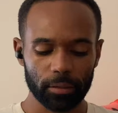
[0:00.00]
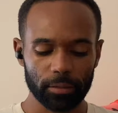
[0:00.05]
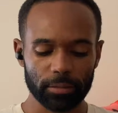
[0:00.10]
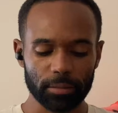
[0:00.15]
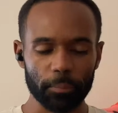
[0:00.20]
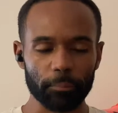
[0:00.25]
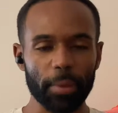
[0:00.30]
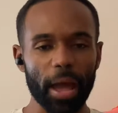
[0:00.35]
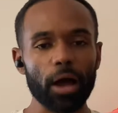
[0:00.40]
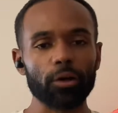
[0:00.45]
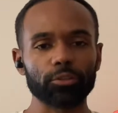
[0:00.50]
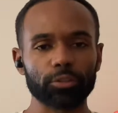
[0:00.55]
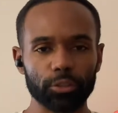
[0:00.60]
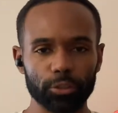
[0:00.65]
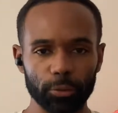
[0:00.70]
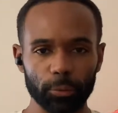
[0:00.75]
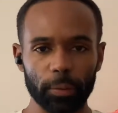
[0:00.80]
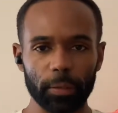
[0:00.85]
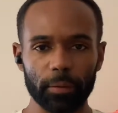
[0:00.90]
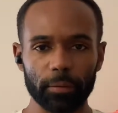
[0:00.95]
bounce
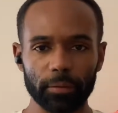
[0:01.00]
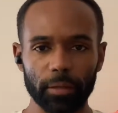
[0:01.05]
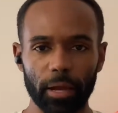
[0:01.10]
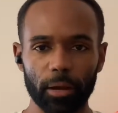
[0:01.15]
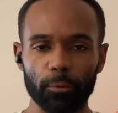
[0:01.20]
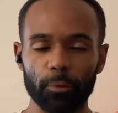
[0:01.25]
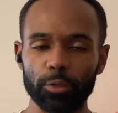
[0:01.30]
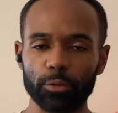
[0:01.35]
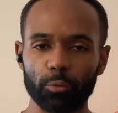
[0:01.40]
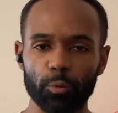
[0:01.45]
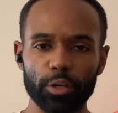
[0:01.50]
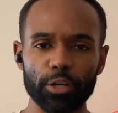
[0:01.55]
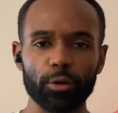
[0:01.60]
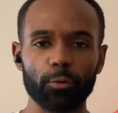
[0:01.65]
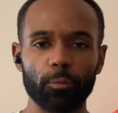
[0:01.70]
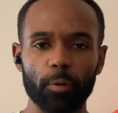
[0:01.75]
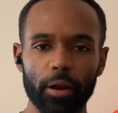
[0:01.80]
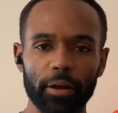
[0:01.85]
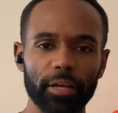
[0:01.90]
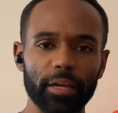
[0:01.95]
to it. Like when you're
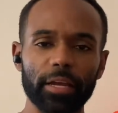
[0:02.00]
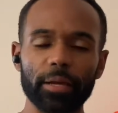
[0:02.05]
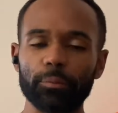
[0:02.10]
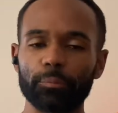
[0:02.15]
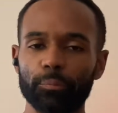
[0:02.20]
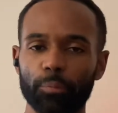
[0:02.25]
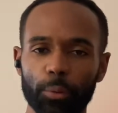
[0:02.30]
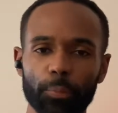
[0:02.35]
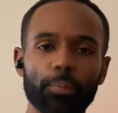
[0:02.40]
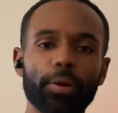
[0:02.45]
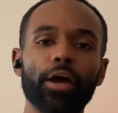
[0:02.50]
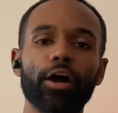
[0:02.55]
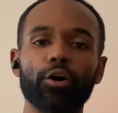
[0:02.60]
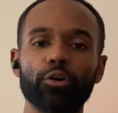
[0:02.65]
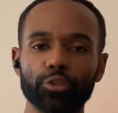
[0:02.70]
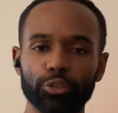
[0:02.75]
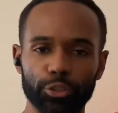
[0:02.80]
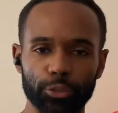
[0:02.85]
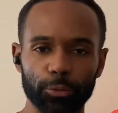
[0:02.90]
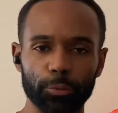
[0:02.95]
running, it
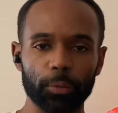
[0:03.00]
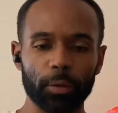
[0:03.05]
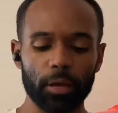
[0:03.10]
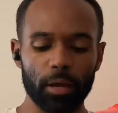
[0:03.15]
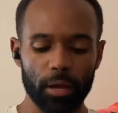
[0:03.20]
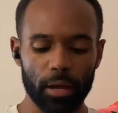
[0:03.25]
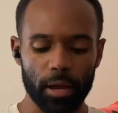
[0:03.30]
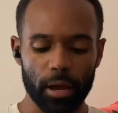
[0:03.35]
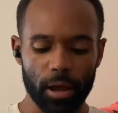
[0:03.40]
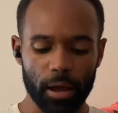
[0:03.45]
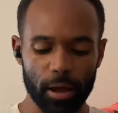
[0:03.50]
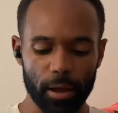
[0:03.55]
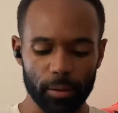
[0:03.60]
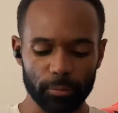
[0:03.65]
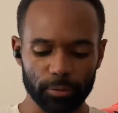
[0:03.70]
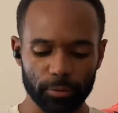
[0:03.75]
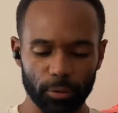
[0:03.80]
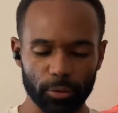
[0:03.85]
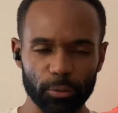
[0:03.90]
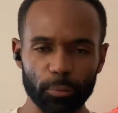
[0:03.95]
propels you.
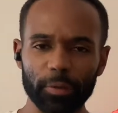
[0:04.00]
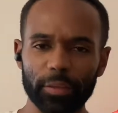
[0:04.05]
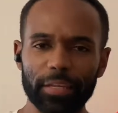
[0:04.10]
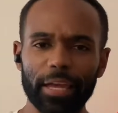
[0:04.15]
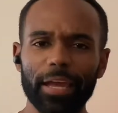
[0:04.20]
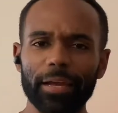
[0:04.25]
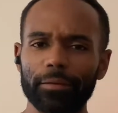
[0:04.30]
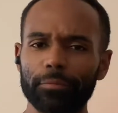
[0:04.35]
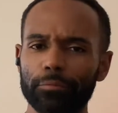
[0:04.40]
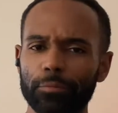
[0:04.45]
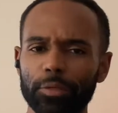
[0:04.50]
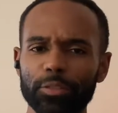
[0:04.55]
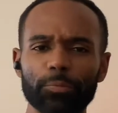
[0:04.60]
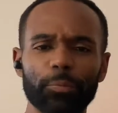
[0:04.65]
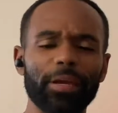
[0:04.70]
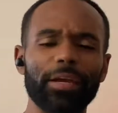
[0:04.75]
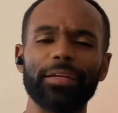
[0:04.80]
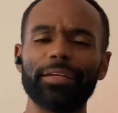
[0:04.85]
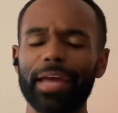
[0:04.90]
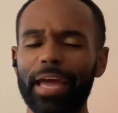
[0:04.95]
So you would think the
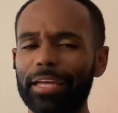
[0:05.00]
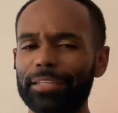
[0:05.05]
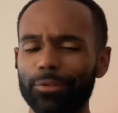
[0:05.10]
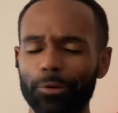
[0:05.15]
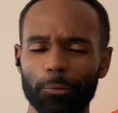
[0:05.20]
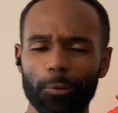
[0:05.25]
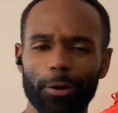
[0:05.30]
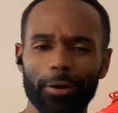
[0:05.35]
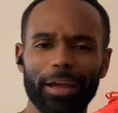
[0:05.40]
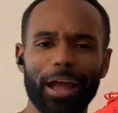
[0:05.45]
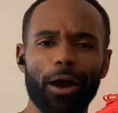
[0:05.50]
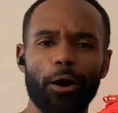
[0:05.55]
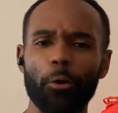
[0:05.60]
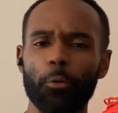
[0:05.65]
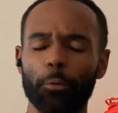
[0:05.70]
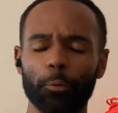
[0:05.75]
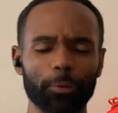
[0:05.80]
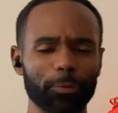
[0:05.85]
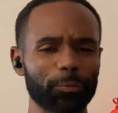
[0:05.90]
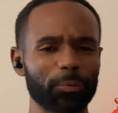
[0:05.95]
speed days would work out.
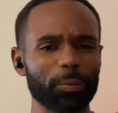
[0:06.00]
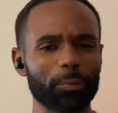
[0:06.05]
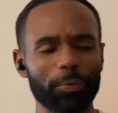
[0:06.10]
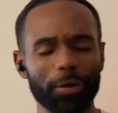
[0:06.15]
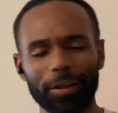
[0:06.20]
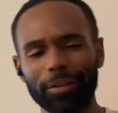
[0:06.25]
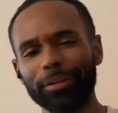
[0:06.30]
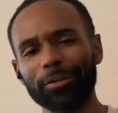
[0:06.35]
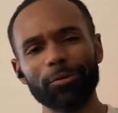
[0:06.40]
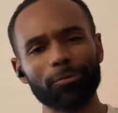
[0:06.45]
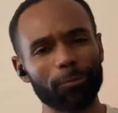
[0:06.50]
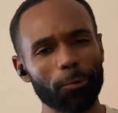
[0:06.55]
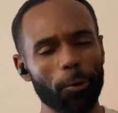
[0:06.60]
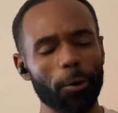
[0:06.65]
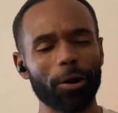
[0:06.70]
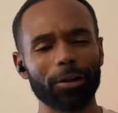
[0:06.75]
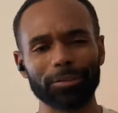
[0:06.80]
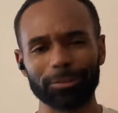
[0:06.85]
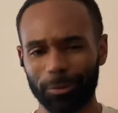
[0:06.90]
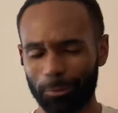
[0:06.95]
Oh, it's propelling you
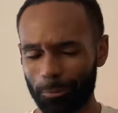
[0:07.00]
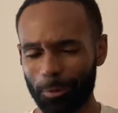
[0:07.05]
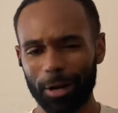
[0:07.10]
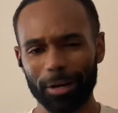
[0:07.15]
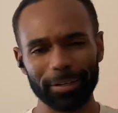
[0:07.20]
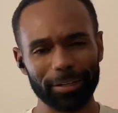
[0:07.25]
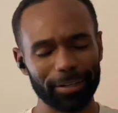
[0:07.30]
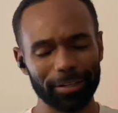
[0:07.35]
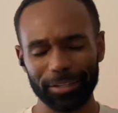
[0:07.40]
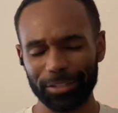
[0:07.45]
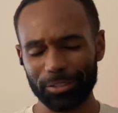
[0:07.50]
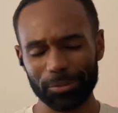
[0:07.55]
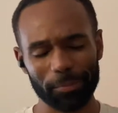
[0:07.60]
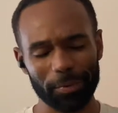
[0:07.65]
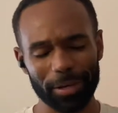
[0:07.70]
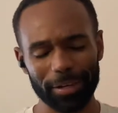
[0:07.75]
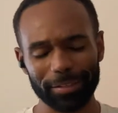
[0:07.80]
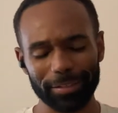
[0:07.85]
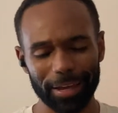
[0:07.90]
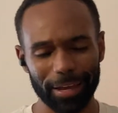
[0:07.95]
forward to running into the
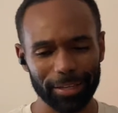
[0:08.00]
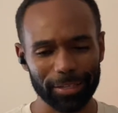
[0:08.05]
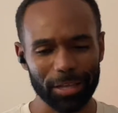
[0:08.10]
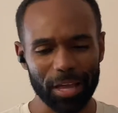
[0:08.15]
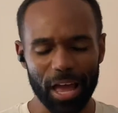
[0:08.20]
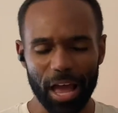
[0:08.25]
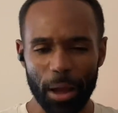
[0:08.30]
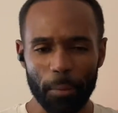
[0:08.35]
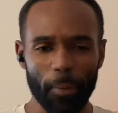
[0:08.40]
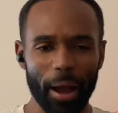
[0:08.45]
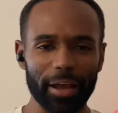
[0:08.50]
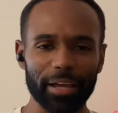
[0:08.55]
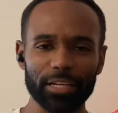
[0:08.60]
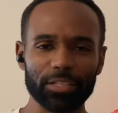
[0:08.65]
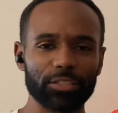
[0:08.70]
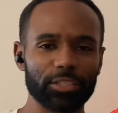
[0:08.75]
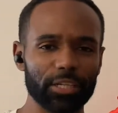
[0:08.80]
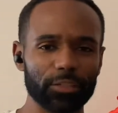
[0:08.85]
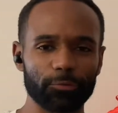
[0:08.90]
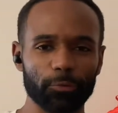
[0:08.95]
speed days. But I guess
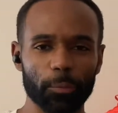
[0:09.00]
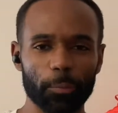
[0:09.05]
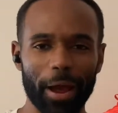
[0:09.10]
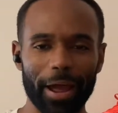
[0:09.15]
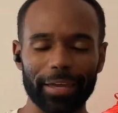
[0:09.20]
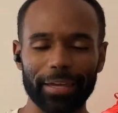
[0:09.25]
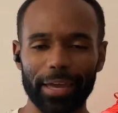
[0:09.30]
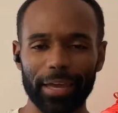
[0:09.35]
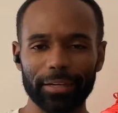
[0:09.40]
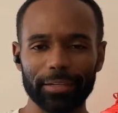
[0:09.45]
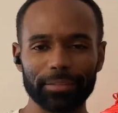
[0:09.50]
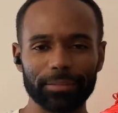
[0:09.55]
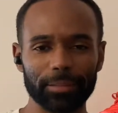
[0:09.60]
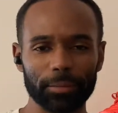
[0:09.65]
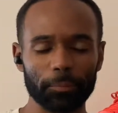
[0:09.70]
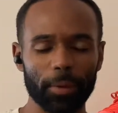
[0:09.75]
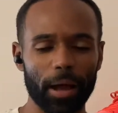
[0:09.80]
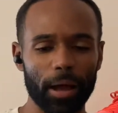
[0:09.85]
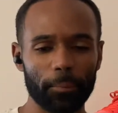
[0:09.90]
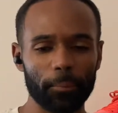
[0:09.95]
just for my cadence and
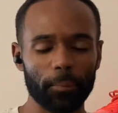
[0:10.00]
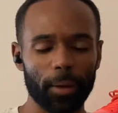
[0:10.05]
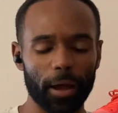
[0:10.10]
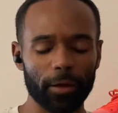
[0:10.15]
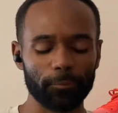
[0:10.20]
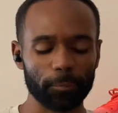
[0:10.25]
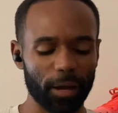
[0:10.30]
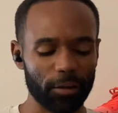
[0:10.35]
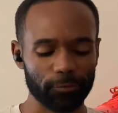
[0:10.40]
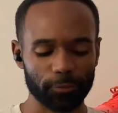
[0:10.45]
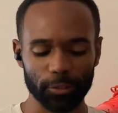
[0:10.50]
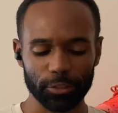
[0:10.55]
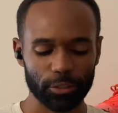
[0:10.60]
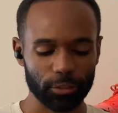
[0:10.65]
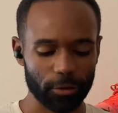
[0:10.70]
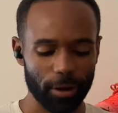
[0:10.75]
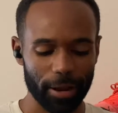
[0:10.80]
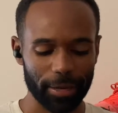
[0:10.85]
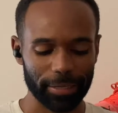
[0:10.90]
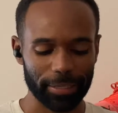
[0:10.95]
my foot
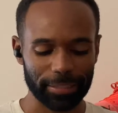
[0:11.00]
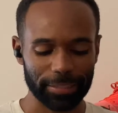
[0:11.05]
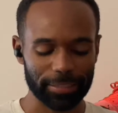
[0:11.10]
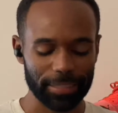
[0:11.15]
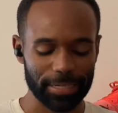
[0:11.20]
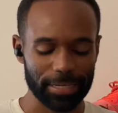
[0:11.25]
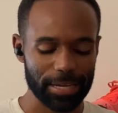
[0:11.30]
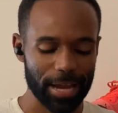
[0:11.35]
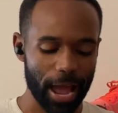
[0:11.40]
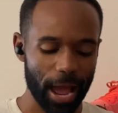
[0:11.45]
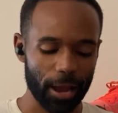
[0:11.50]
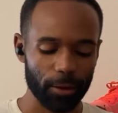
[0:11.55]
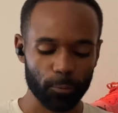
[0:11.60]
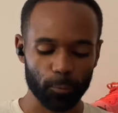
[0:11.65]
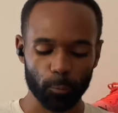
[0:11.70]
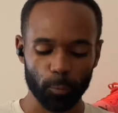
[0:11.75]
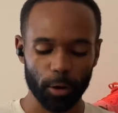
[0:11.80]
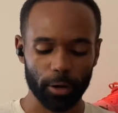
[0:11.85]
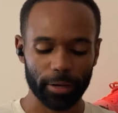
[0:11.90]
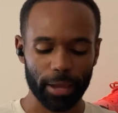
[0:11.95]
strike, it did not
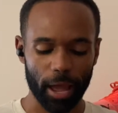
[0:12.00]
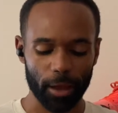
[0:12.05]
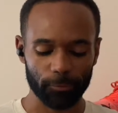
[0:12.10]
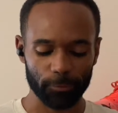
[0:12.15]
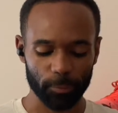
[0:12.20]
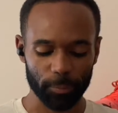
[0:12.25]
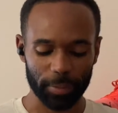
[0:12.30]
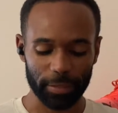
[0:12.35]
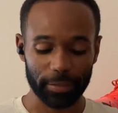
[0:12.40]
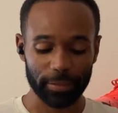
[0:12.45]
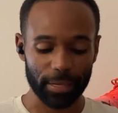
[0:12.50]
work out for me